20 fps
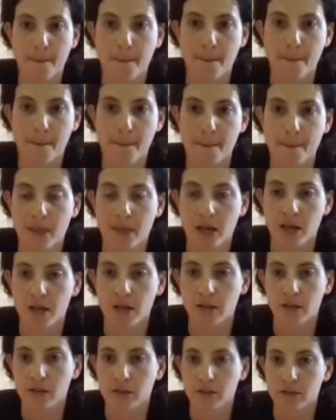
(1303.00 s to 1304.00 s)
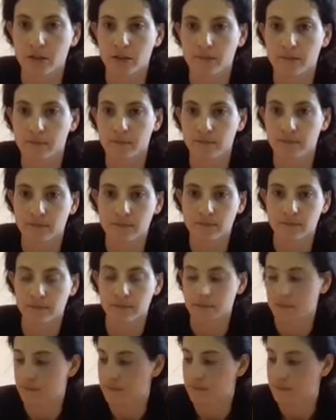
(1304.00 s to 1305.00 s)

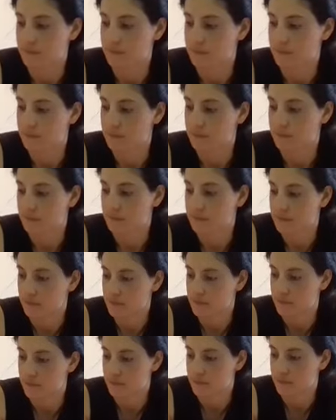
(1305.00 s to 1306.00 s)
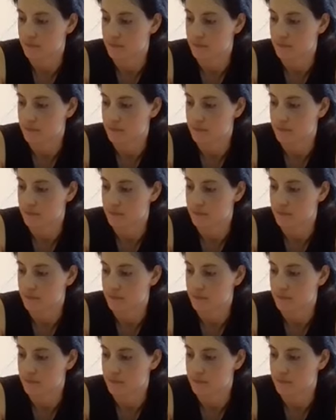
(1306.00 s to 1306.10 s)
(silence)